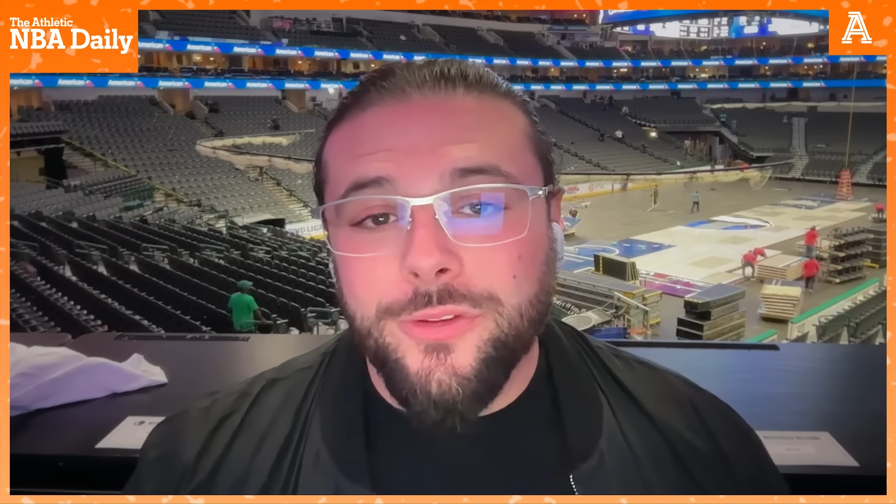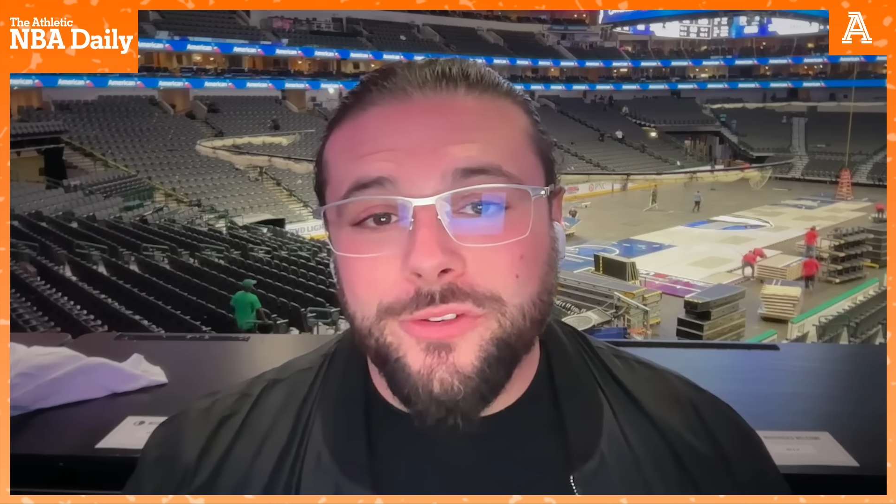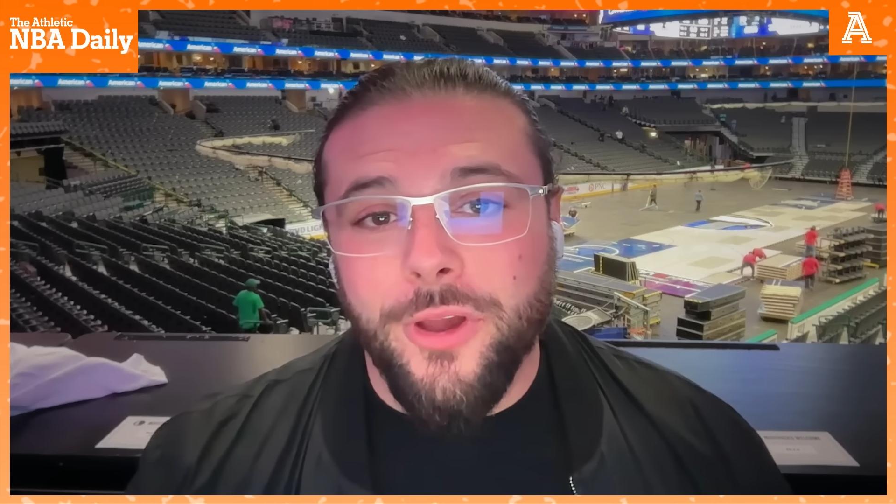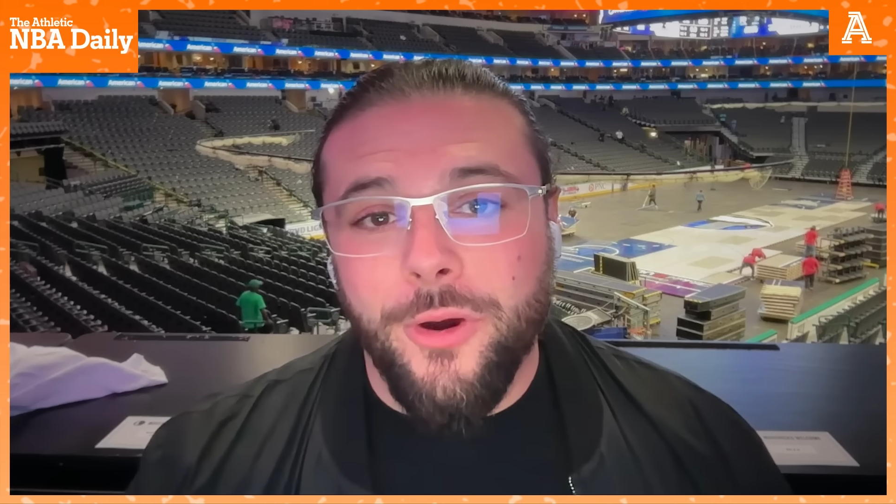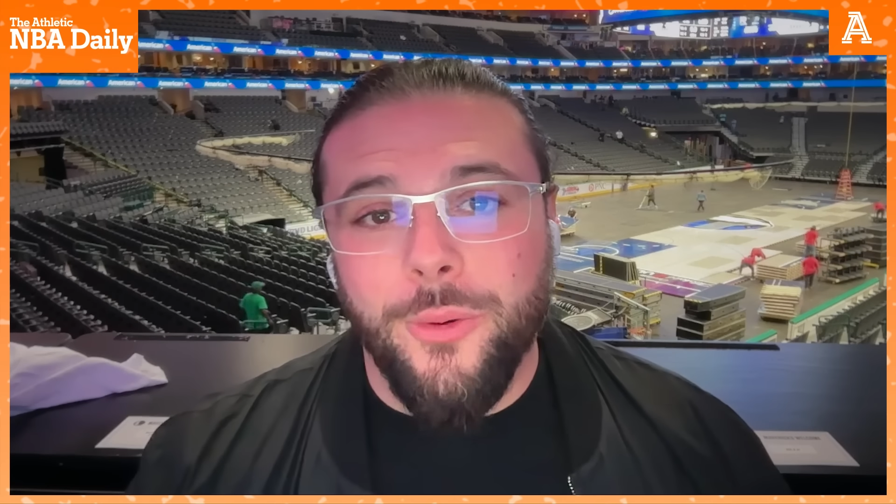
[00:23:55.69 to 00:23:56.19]

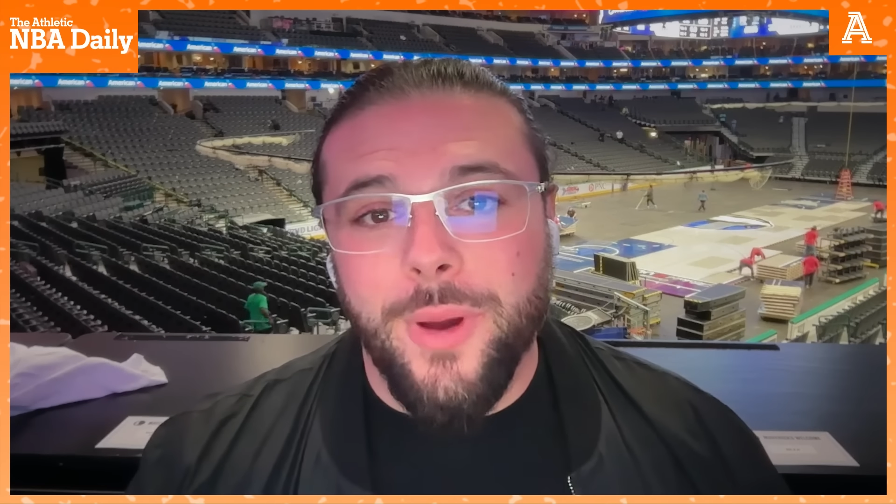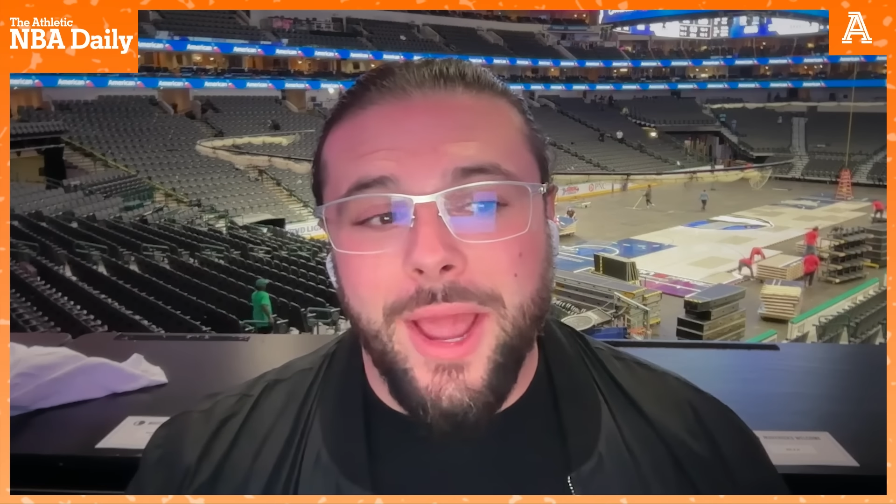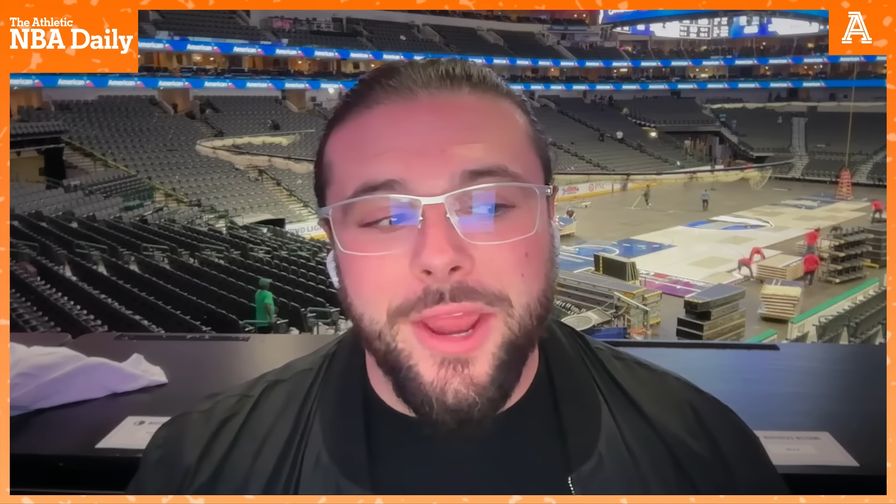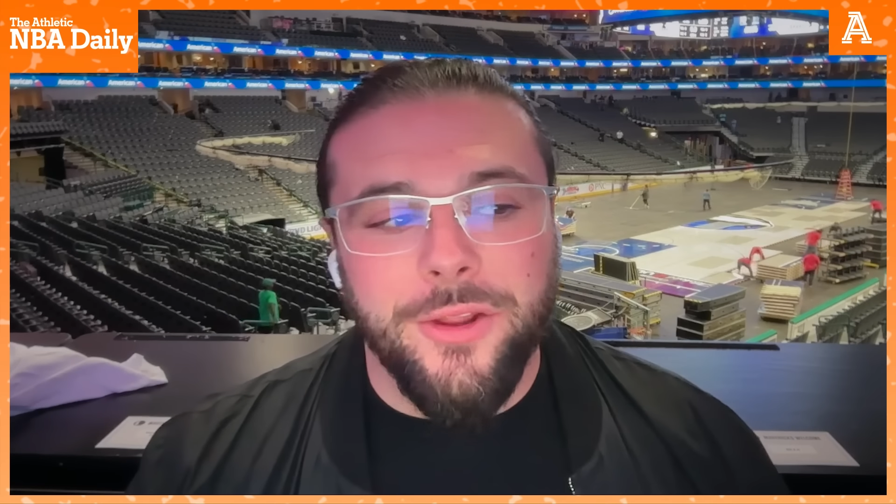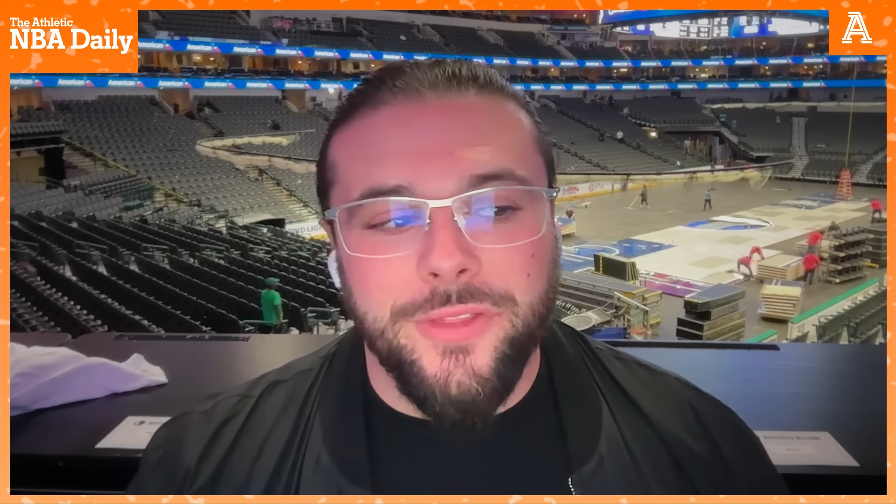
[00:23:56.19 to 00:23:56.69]
So,
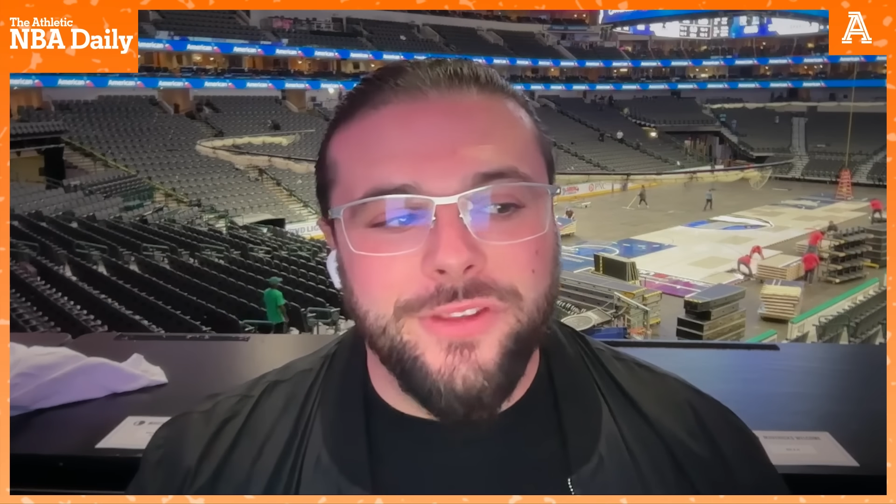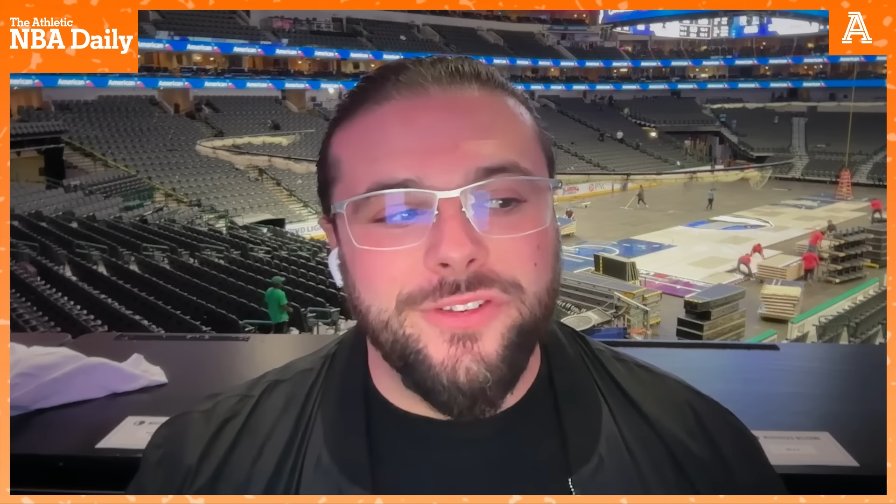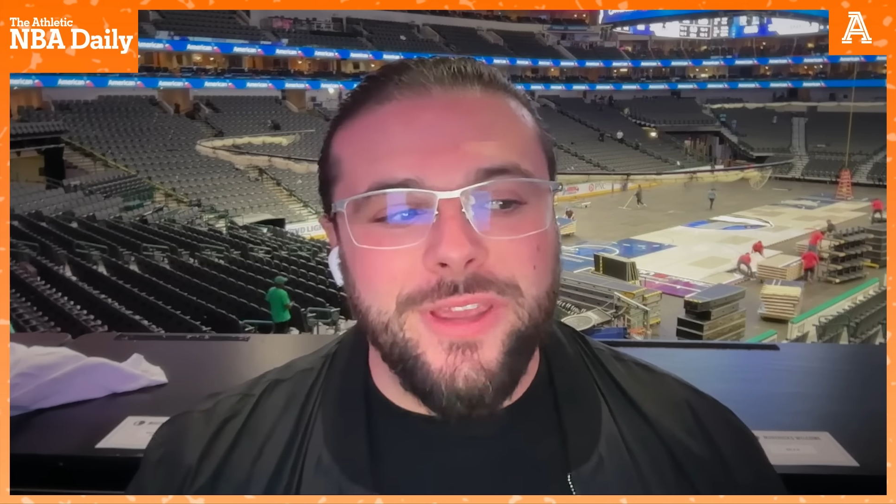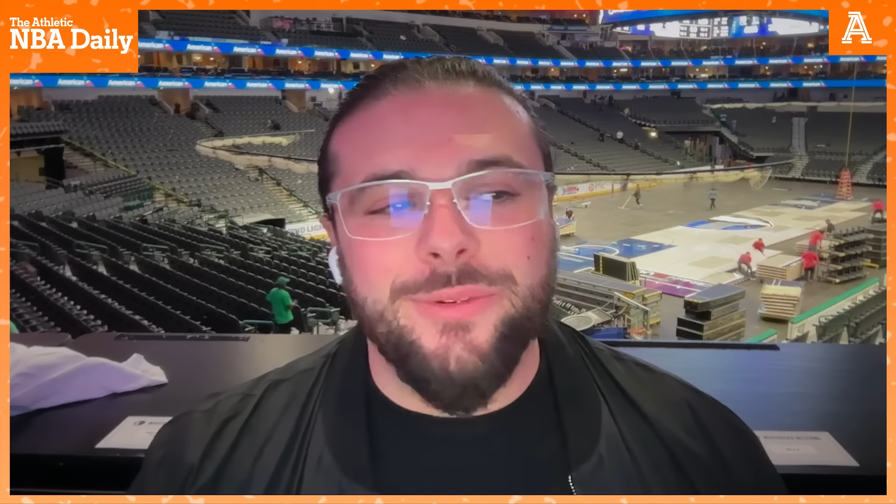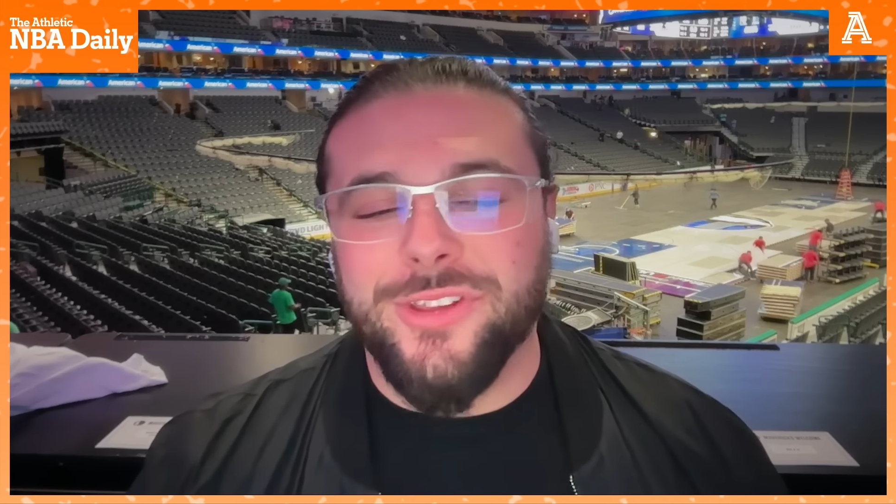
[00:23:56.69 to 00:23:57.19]
this team